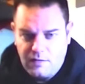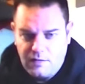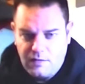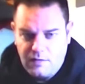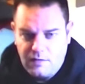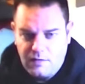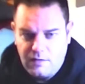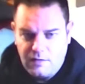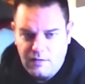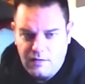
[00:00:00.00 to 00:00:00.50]

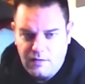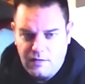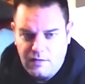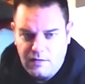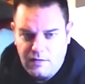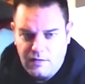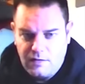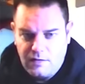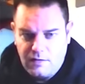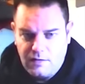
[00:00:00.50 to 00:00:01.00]

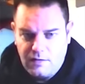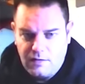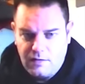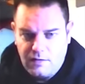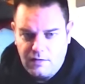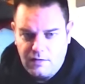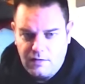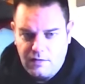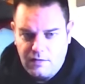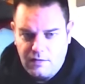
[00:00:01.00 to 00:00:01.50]

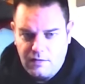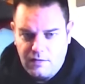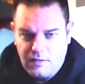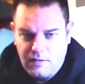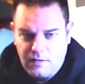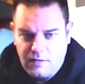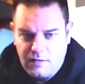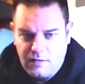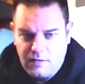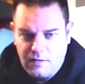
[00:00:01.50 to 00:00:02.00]

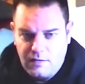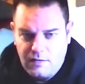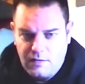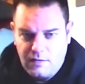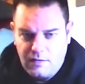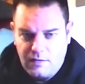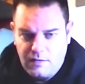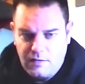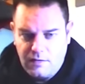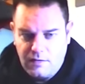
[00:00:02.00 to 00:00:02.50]

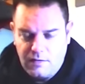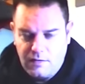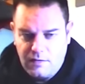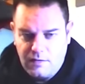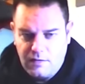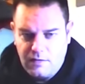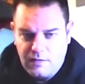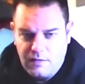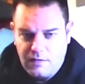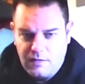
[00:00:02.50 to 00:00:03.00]

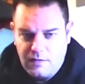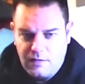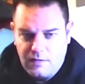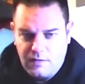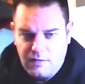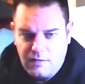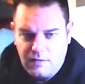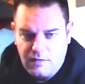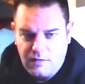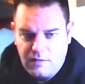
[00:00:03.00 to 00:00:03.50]

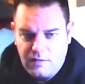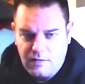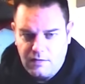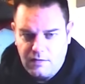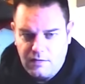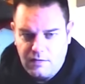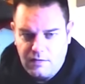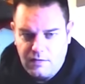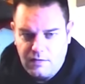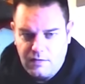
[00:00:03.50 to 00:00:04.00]

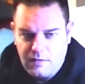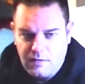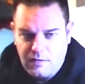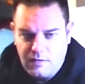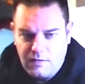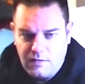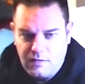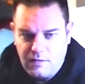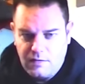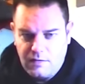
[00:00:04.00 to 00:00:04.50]

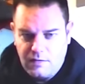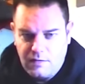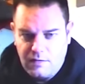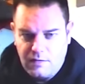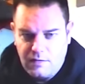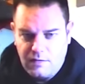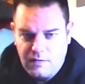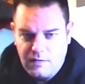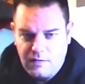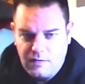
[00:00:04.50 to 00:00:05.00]

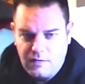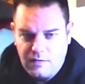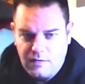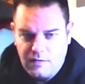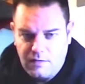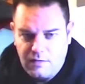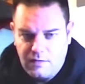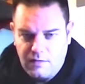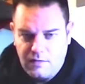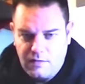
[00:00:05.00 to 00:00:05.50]

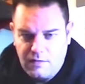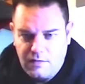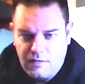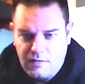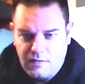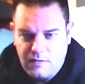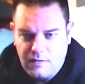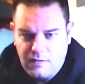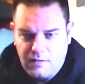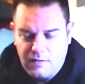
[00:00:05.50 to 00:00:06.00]

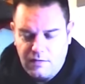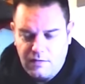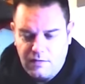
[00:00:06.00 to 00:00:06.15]
The person shown says nothing.